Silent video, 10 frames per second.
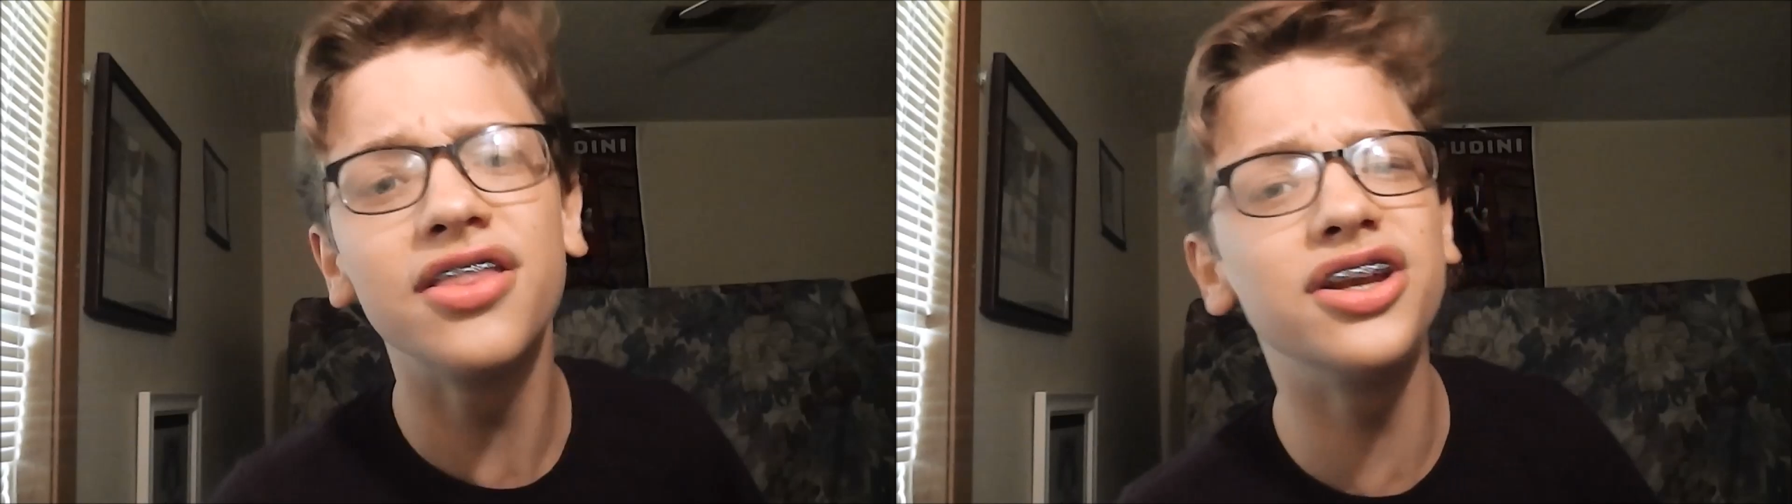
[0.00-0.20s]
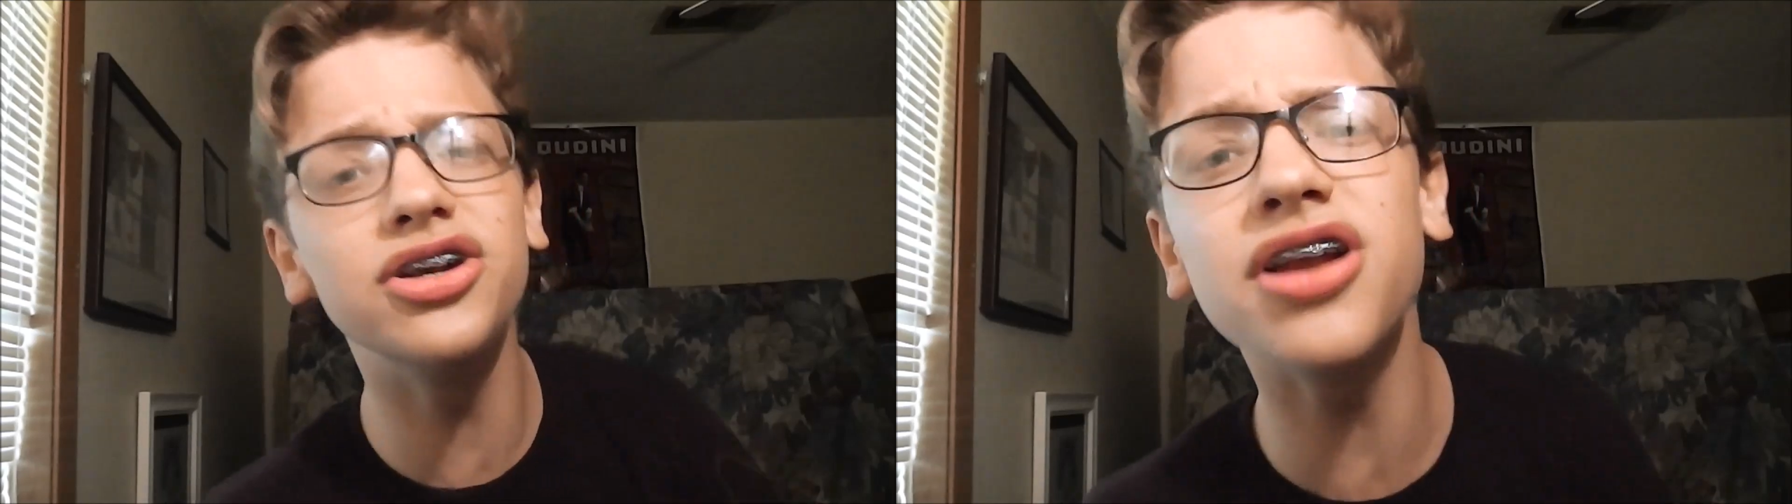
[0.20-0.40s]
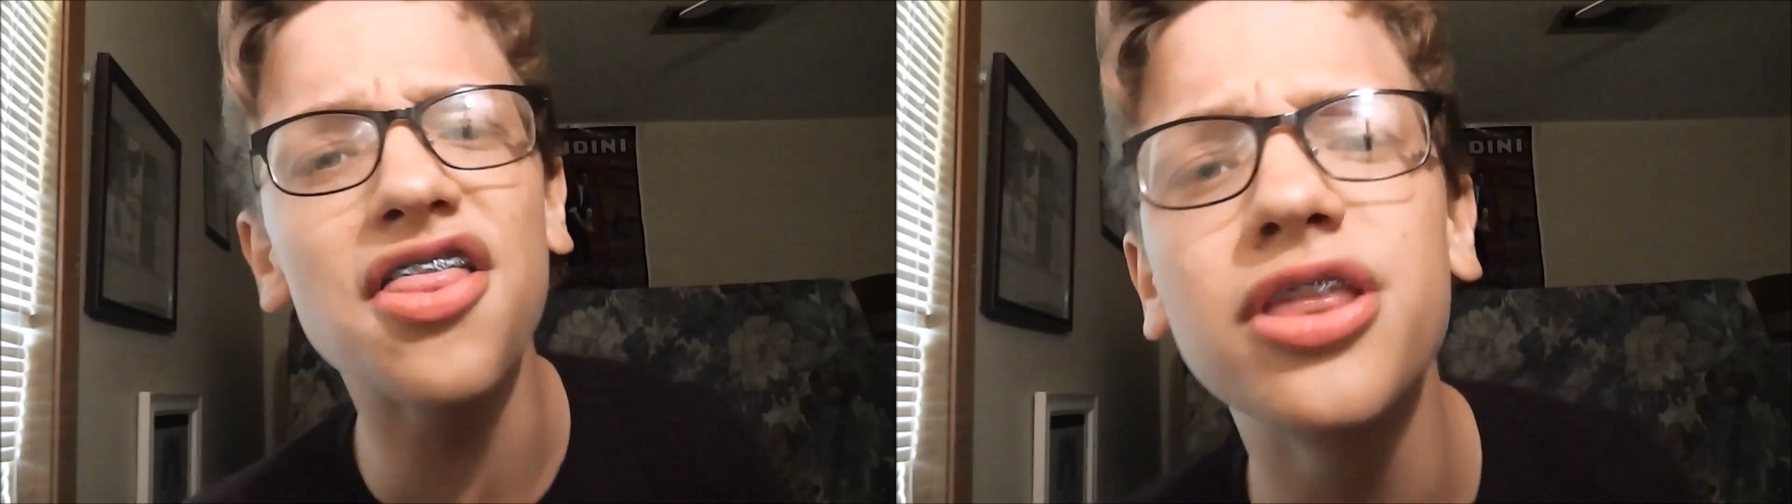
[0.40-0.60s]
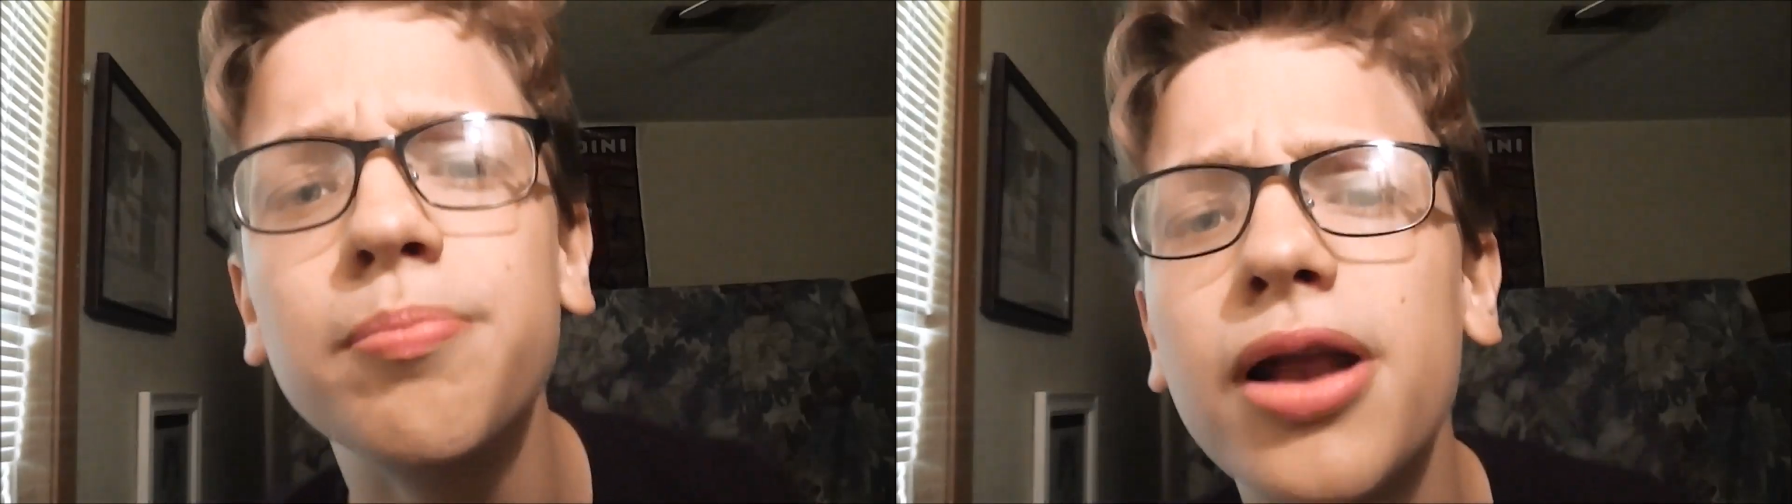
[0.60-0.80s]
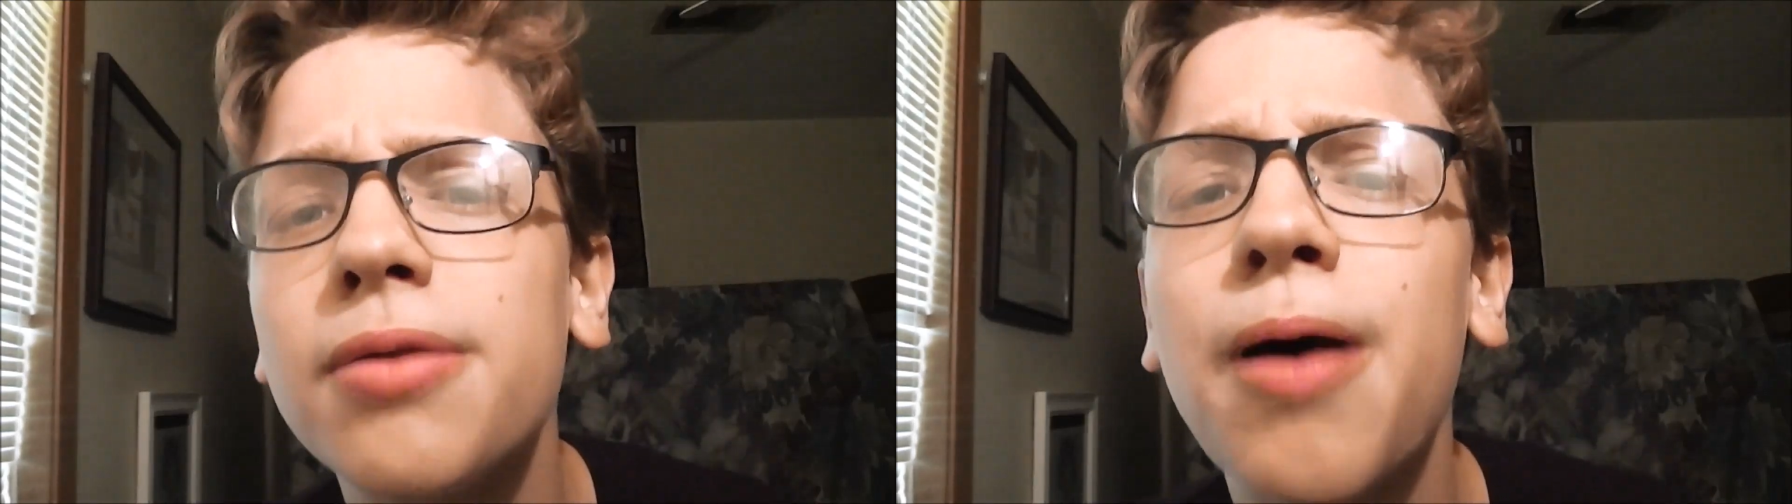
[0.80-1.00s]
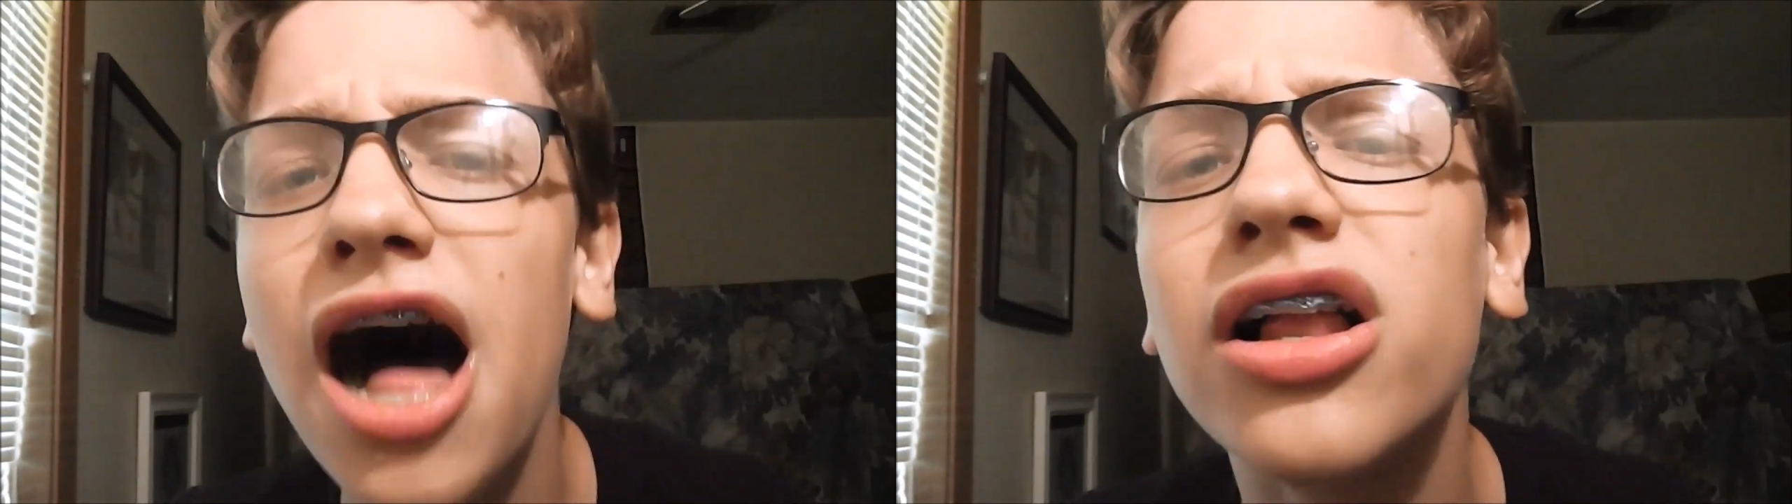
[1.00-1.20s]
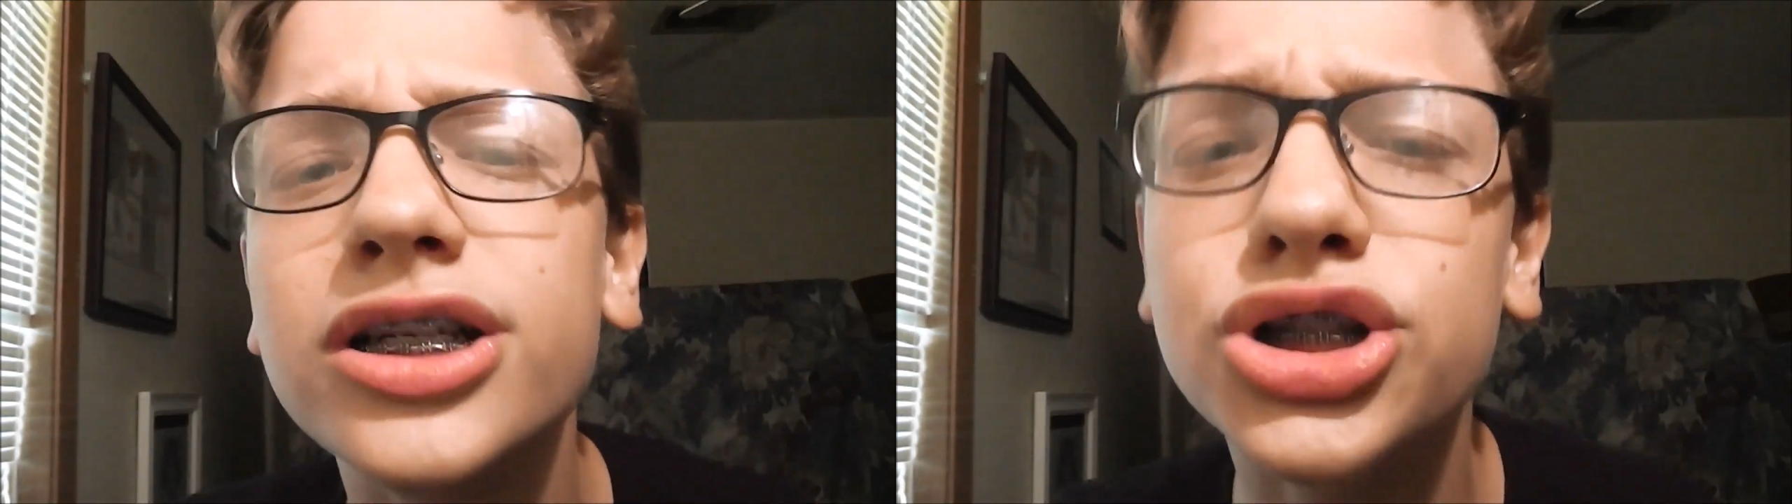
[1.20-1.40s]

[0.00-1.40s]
then you're nothing but a pile of